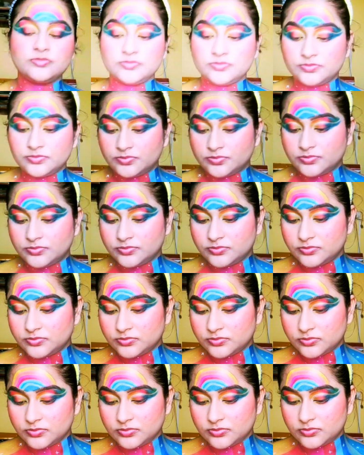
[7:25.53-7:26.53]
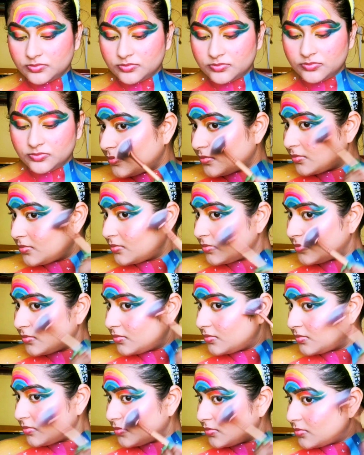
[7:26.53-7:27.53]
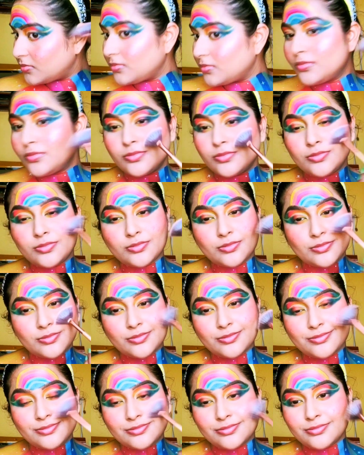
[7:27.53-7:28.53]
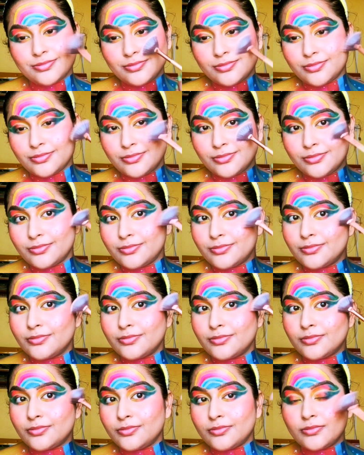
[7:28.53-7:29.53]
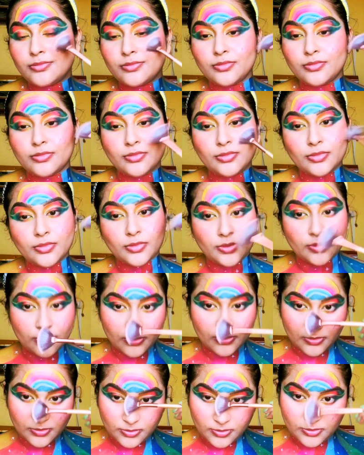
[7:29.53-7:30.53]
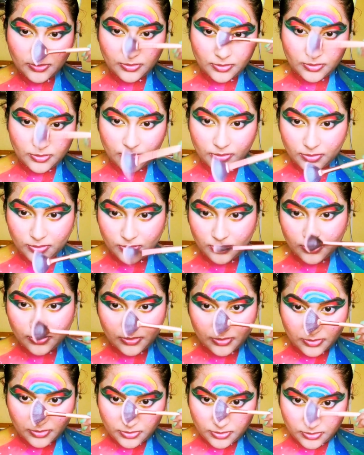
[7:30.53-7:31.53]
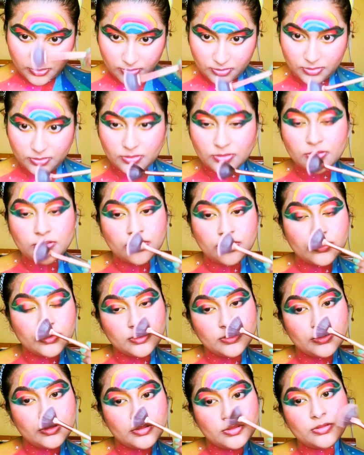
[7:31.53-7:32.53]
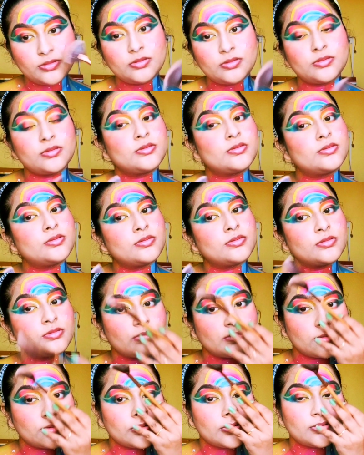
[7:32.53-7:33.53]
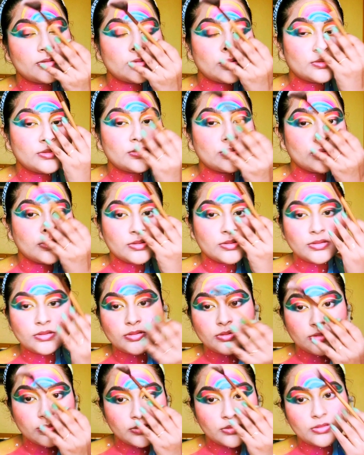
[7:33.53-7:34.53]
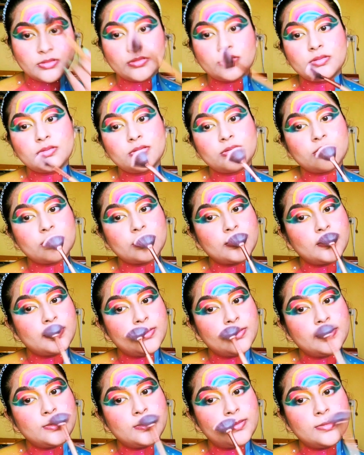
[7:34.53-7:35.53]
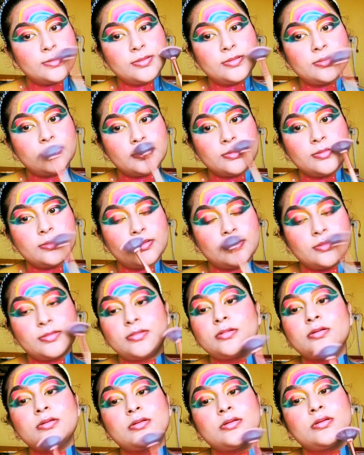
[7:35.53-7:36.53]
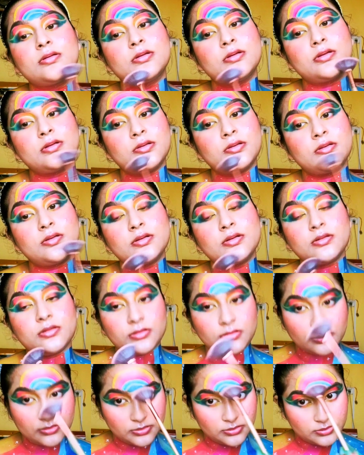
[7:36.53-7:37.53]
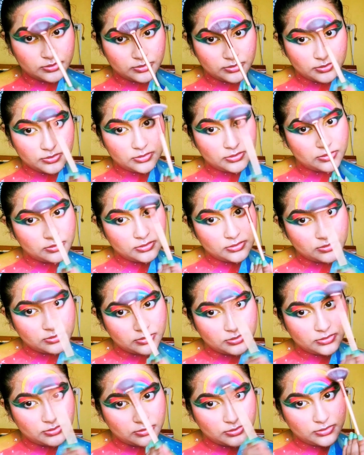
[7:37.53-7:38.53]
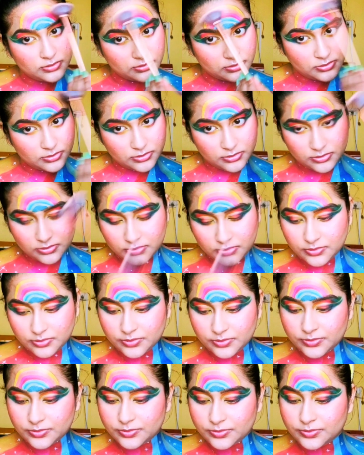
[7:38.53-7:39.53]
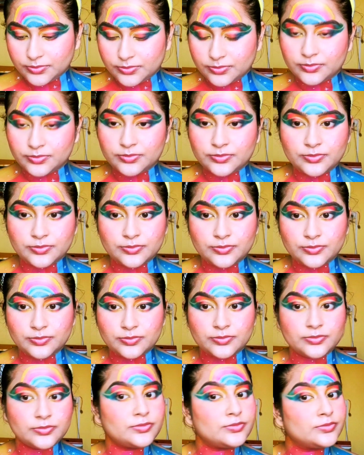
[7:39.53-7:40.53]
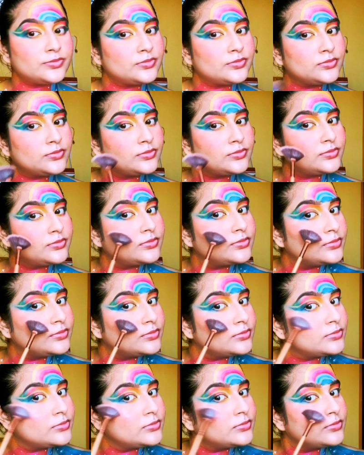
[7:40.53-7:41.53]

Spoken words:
the Makeup Revolution X Soft highlighter palette. I'll be taking this beautiful unicorny highlighter, which has kind of a purple reflex to it. It has a silver base and purple reflex. So I'll be applying this highlighter to the high points of my face, and I'll be also applying the same highlighter